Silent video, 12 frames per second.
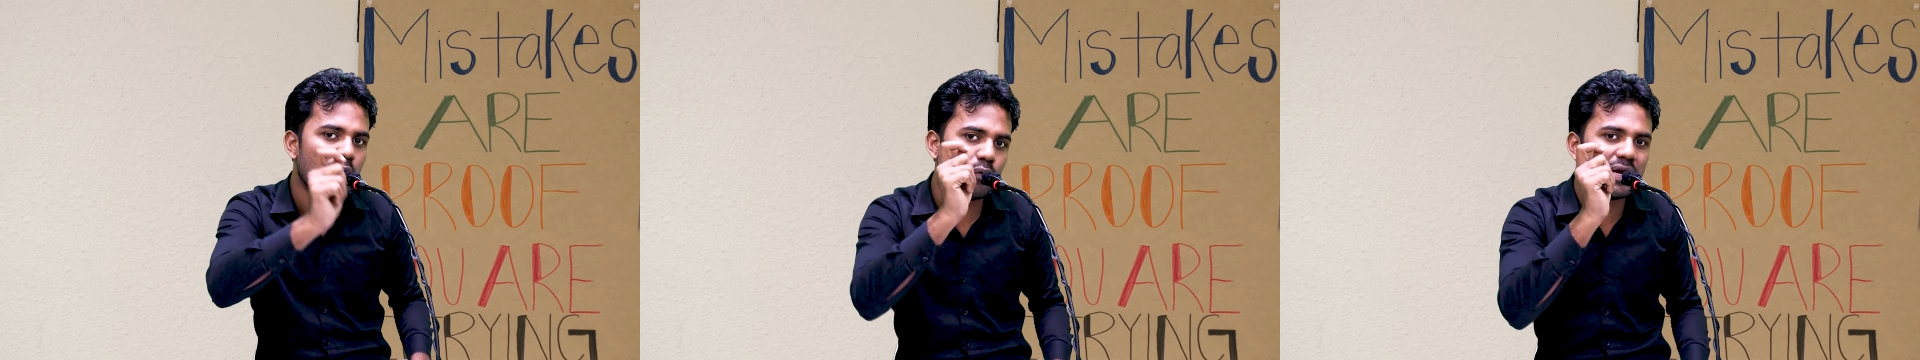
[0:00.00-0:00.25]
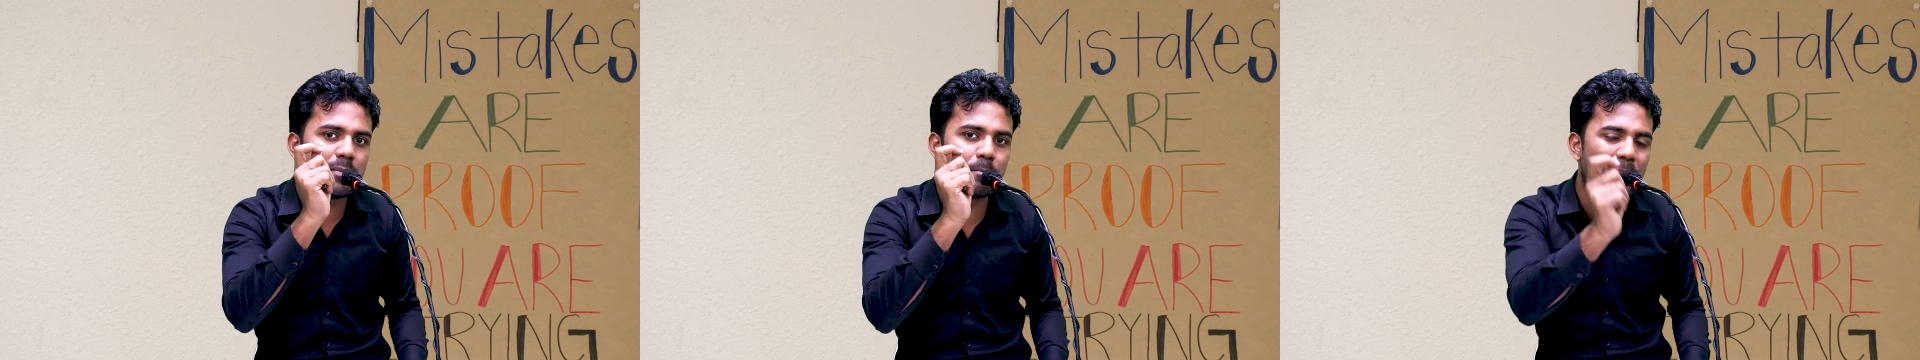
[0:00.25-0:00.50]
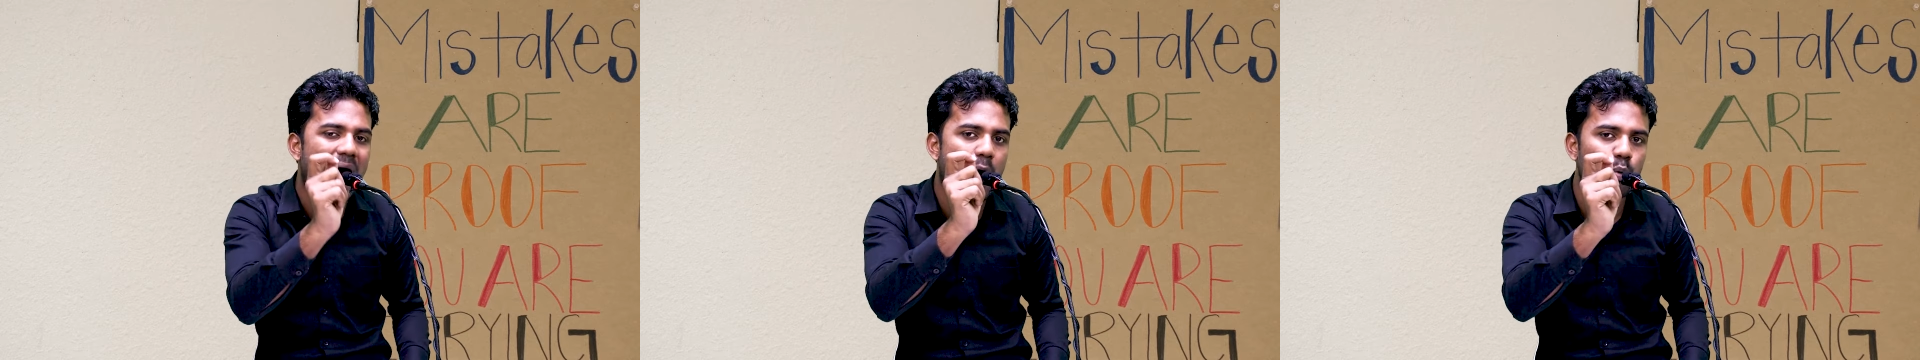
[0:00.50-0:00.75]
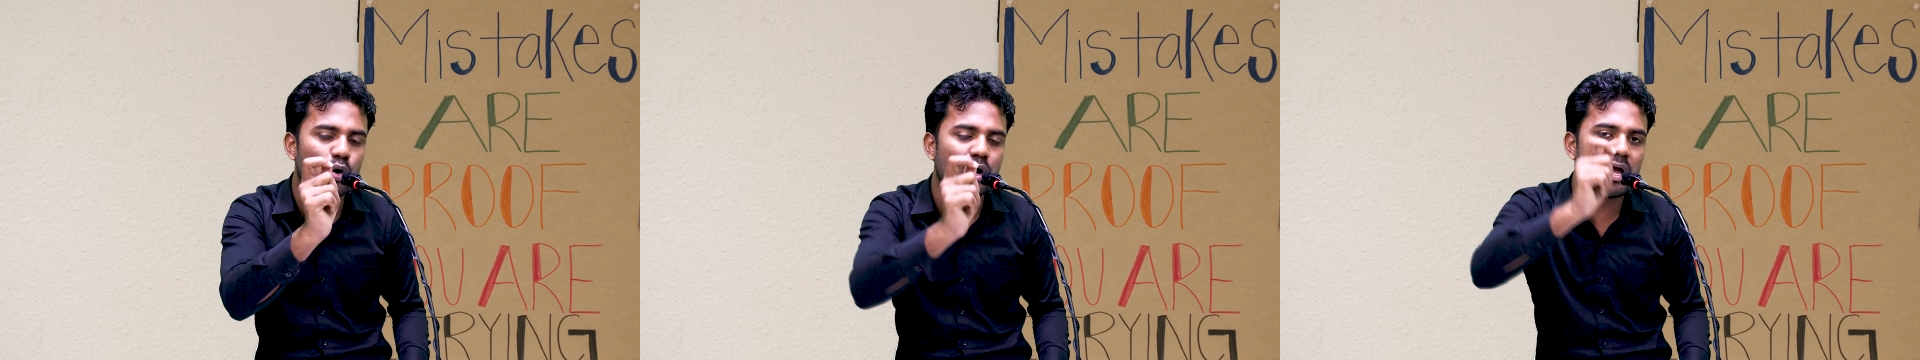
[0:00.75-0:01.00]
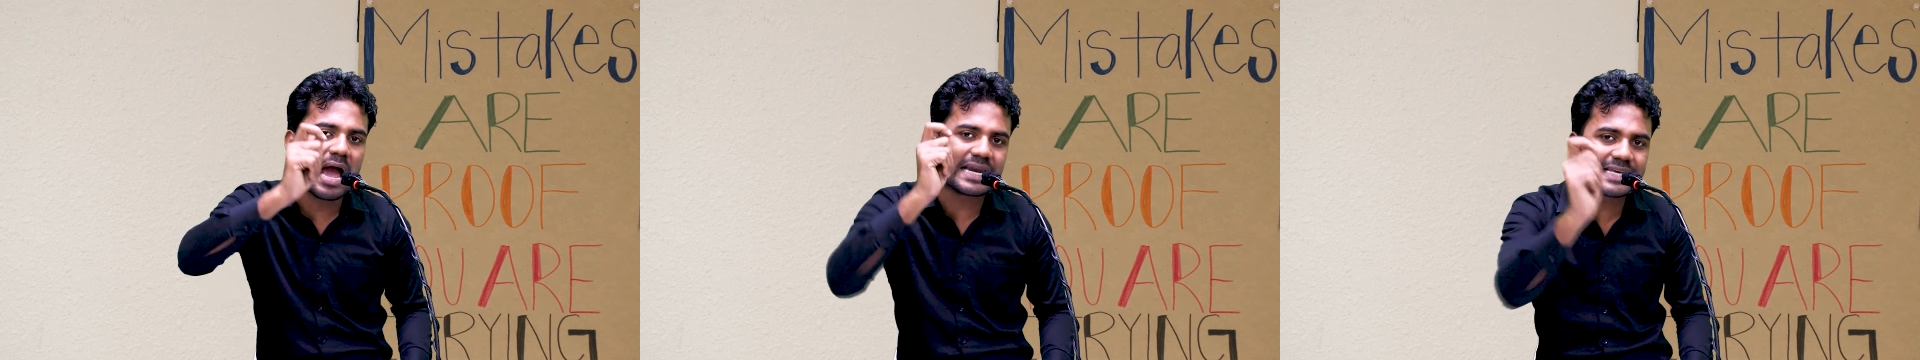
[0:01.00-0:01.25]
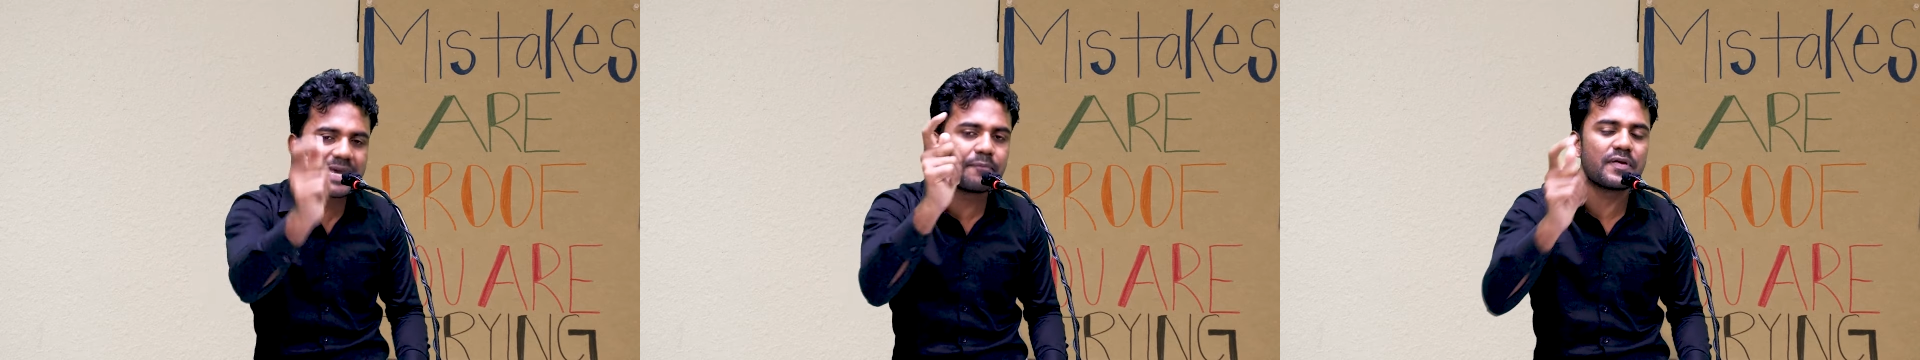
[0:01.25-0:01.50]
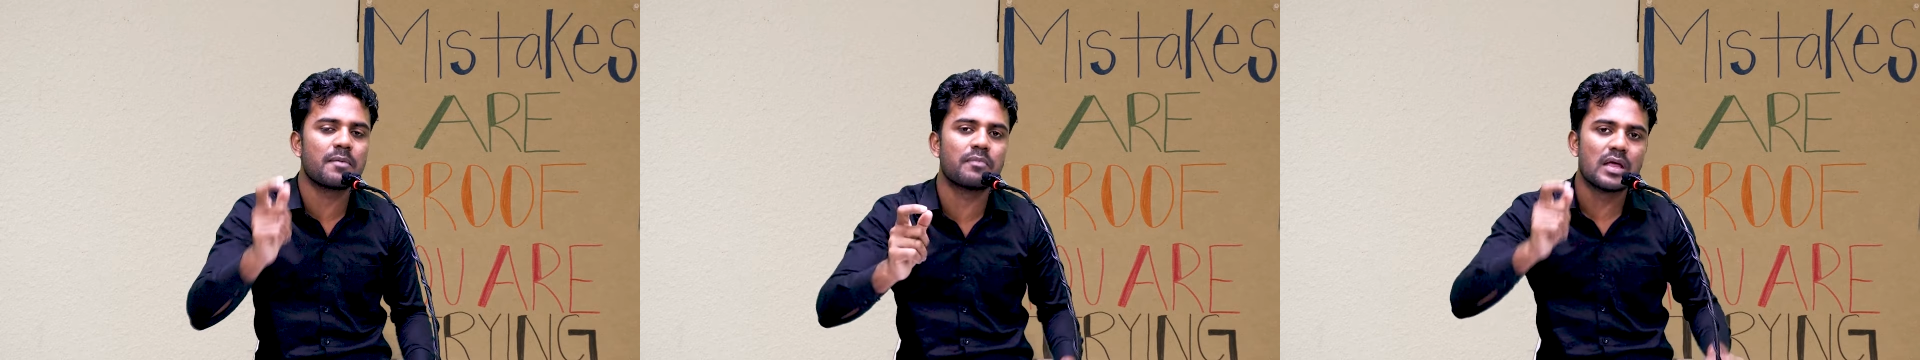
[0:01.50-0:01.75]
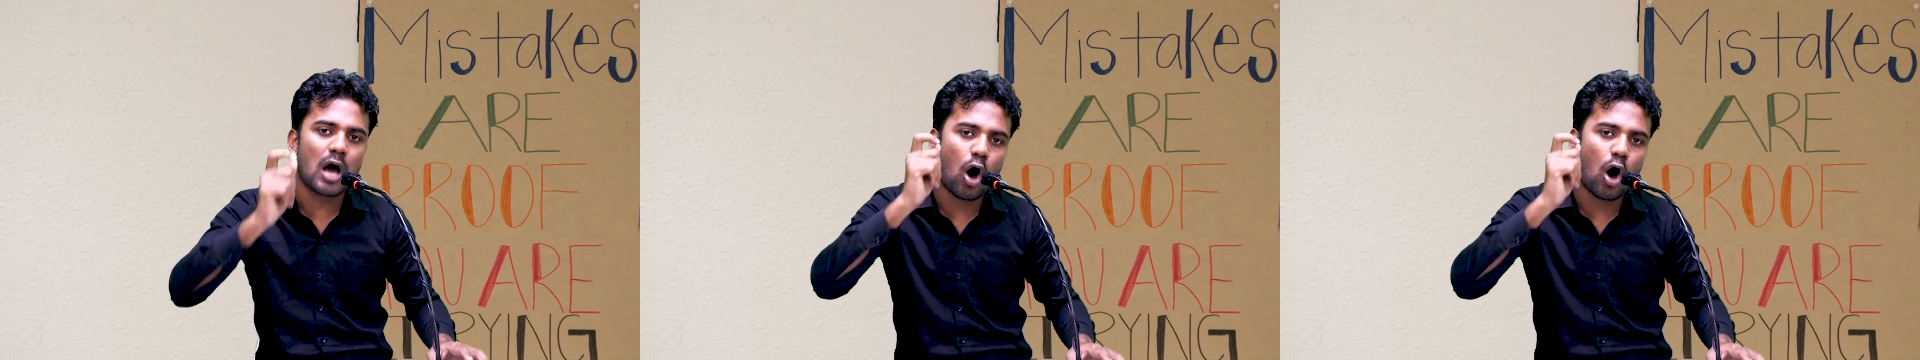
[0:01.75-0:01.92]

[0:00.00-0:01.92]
will empower and give him